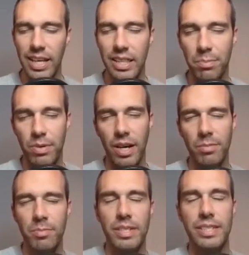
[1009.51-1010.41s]
The
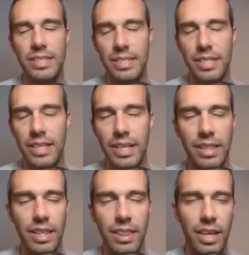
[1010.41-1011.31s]
problem is in
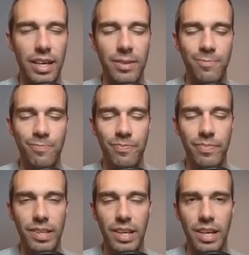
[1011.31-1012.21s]
the thing,
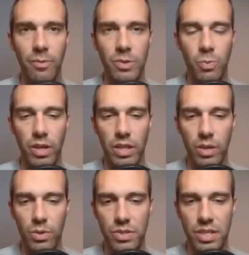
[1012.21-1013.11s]
it was one of
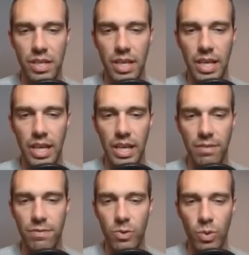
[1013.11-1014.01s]
those.
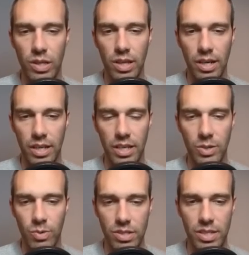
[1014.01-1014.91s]
If you are lucky, you
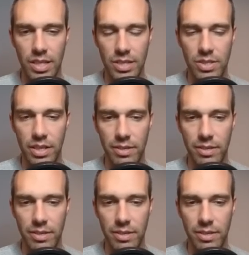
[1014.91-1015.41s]
will see this thing.